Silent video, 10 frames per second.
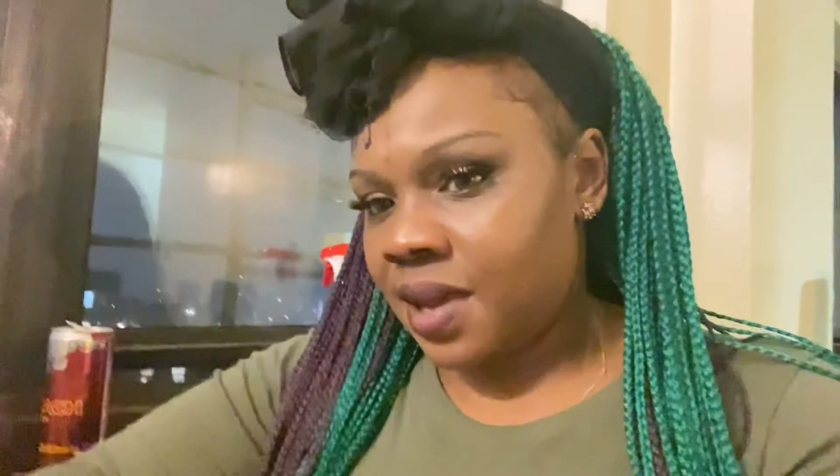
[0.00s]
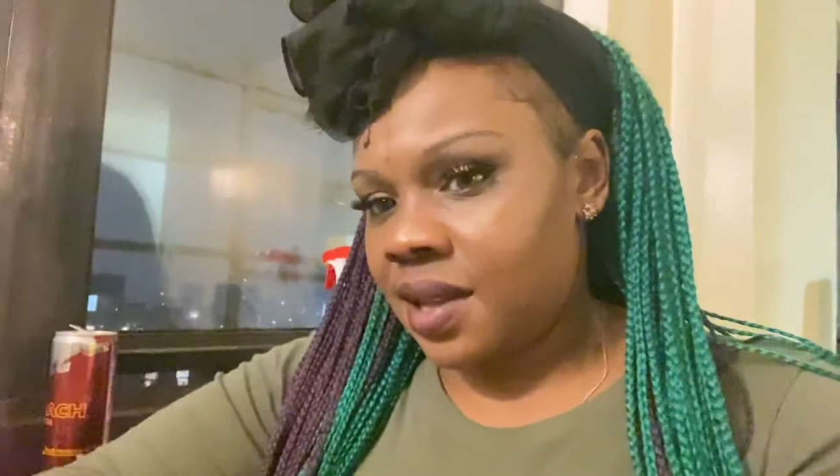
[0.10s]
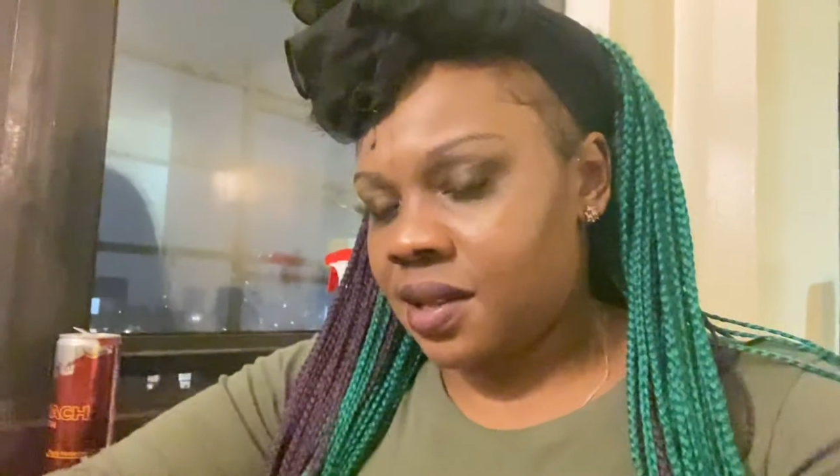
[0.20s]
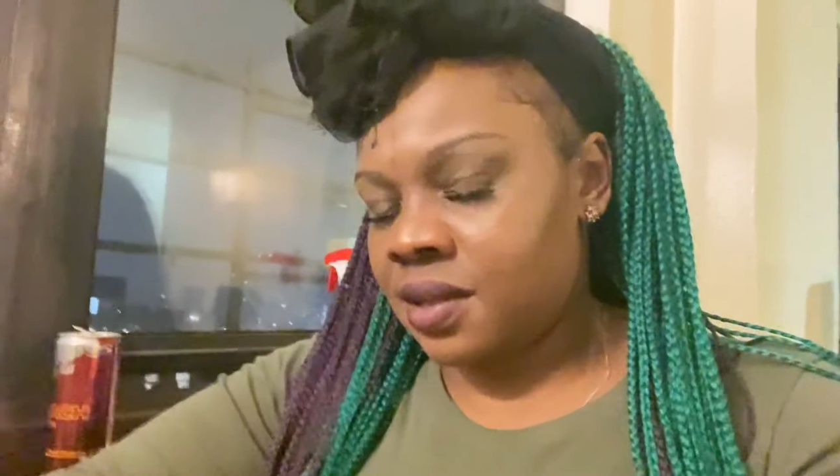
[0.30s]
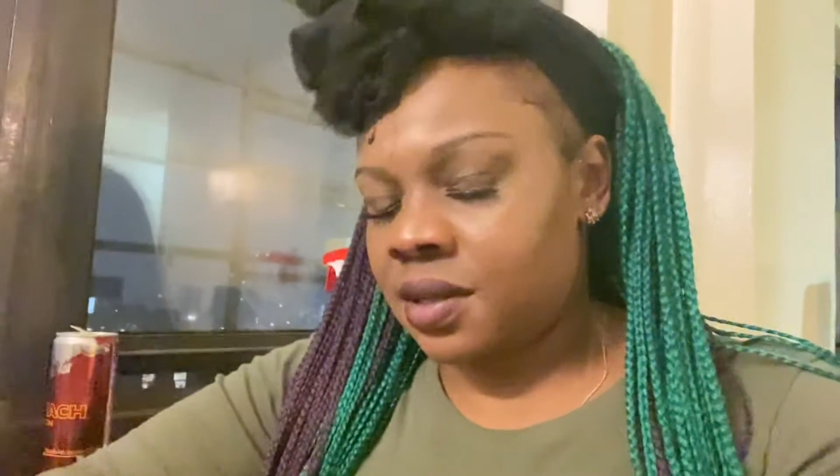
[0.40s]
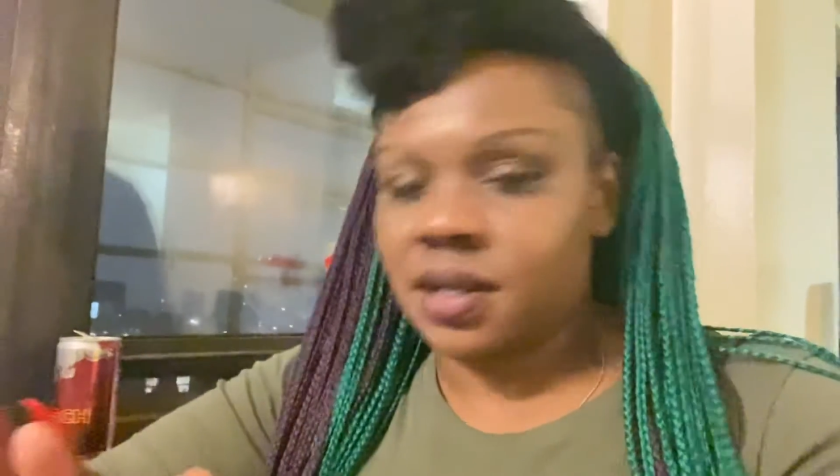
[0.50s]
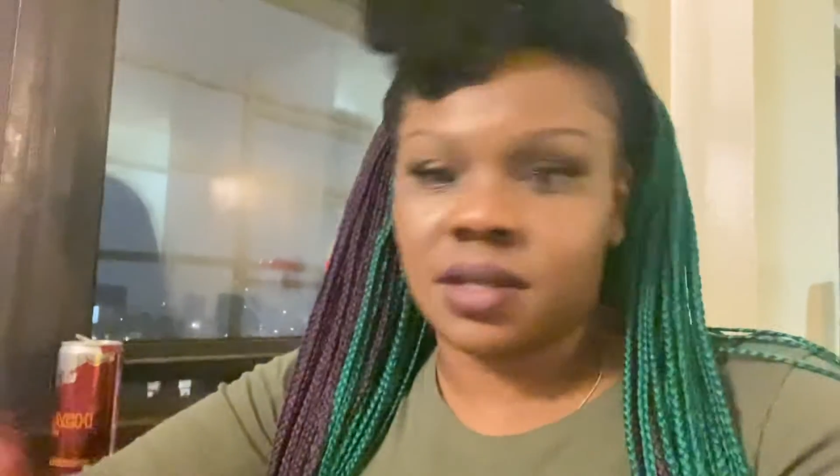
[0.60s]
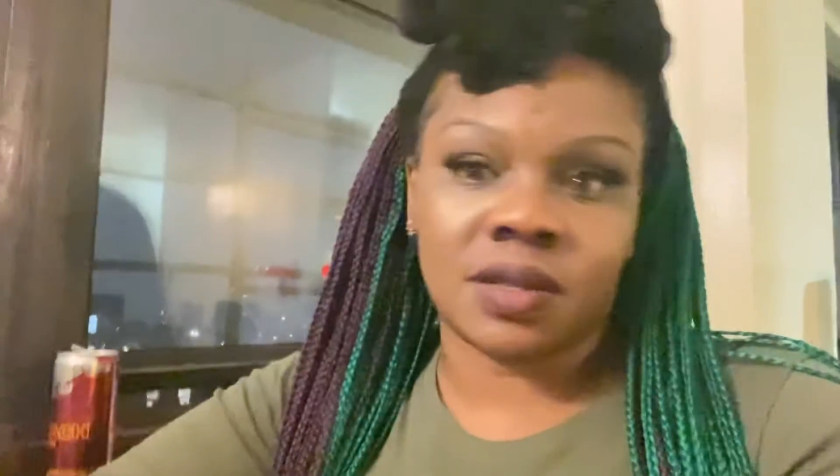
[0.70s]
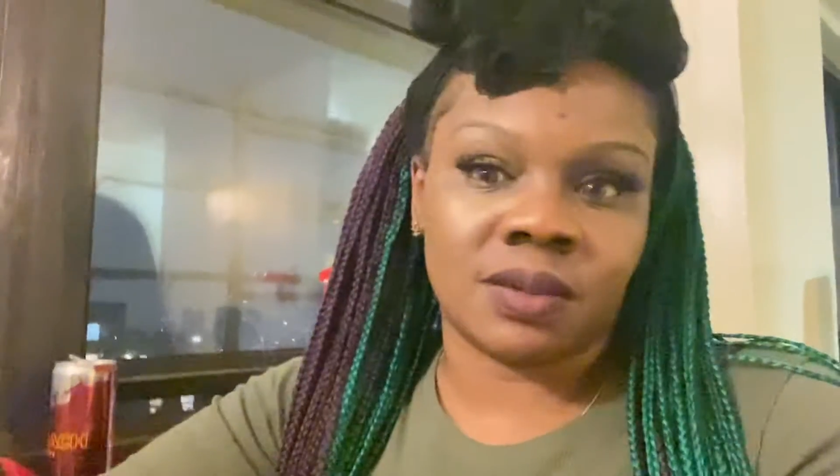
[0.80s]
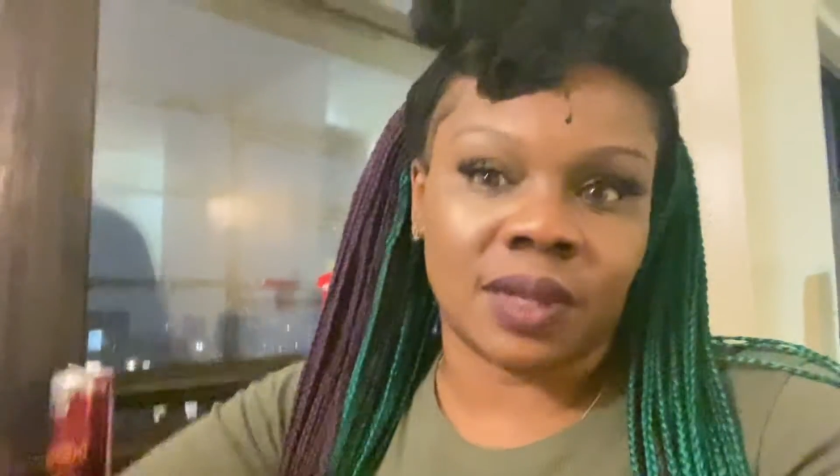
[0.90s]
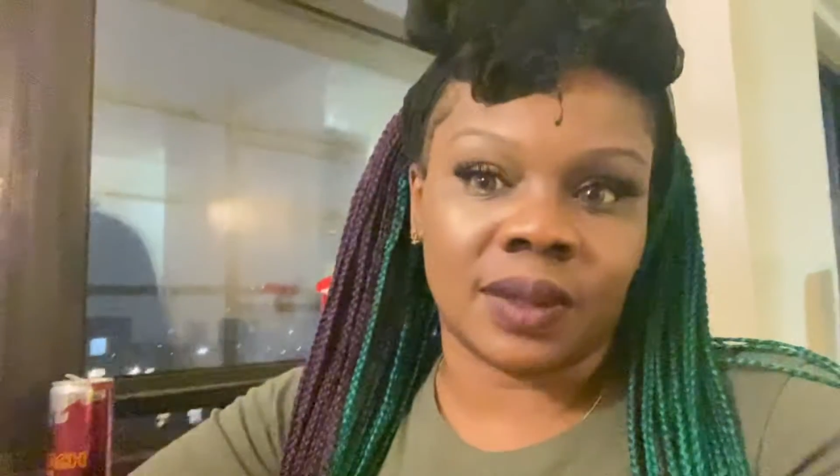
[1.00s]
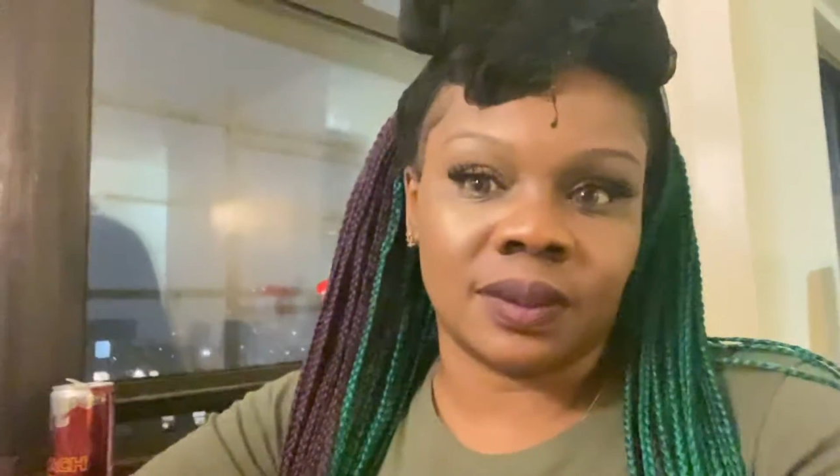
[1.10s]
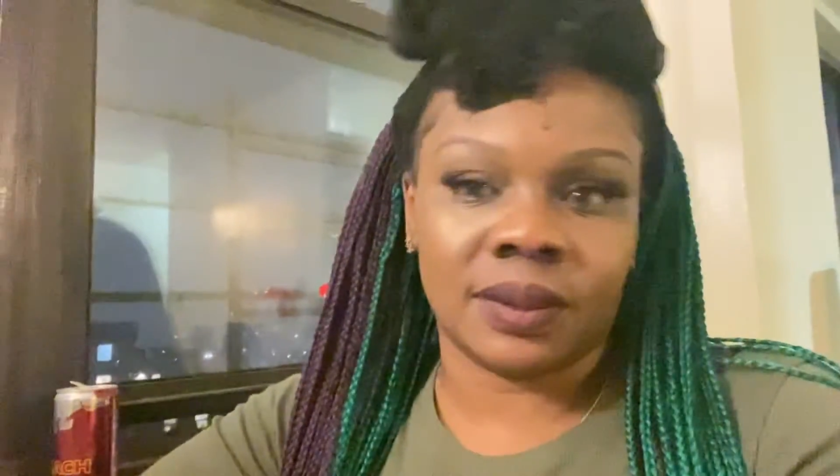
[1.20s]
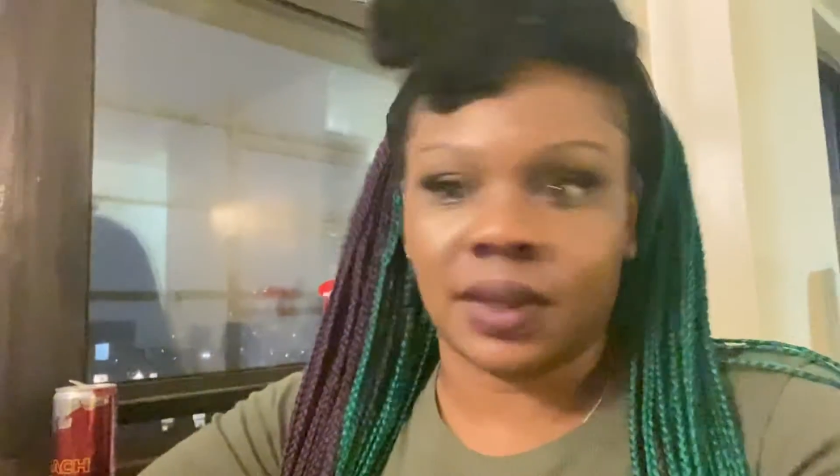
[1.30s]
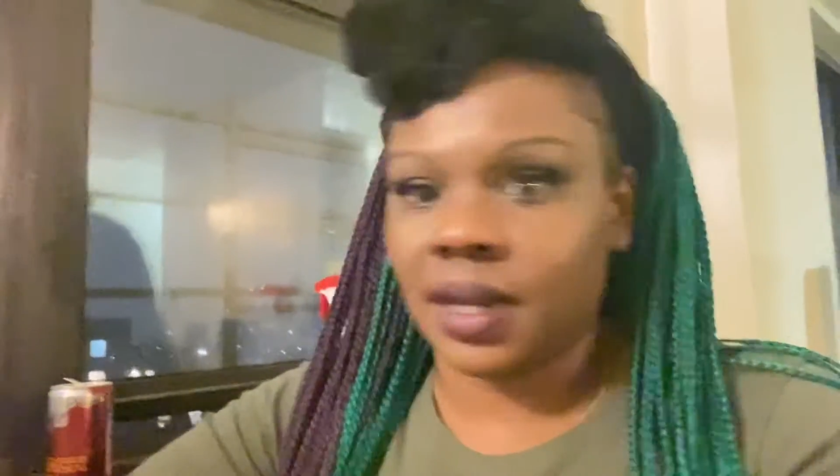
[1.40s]
Like, he just
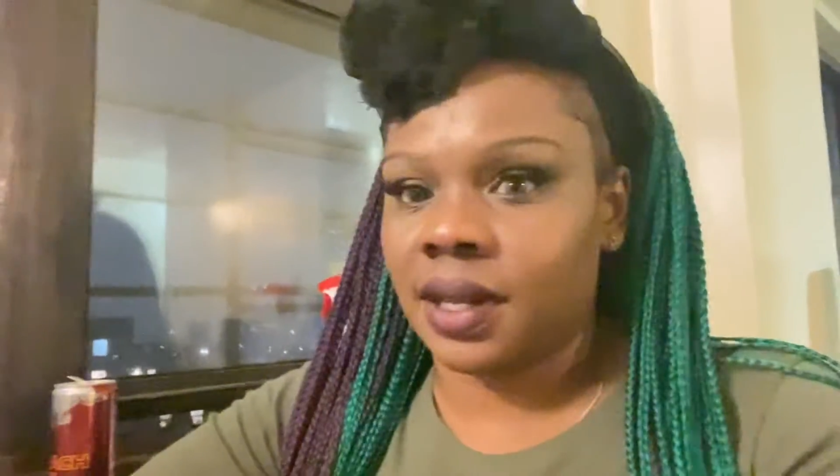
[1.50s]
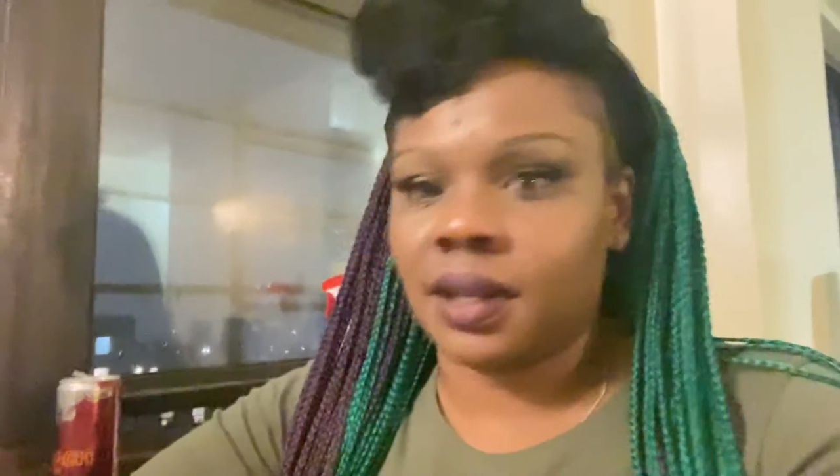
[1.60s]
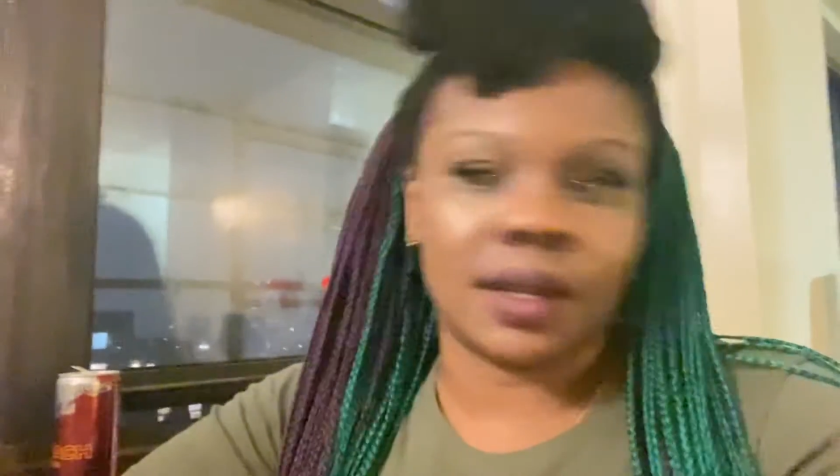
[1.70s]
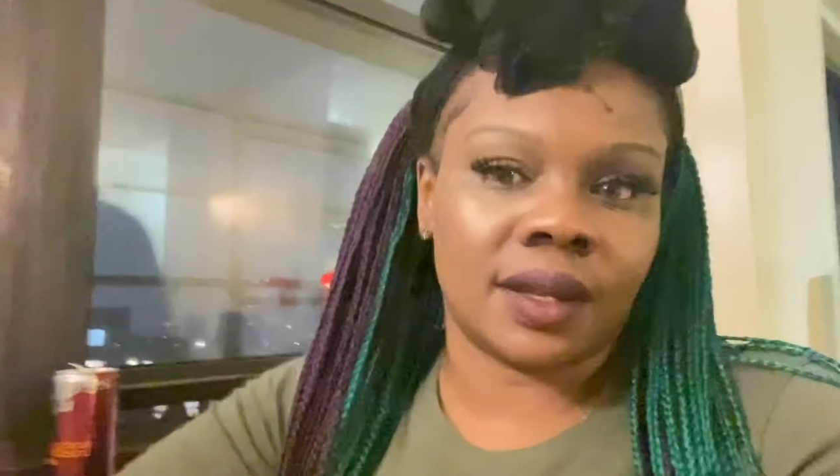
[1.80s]
won't let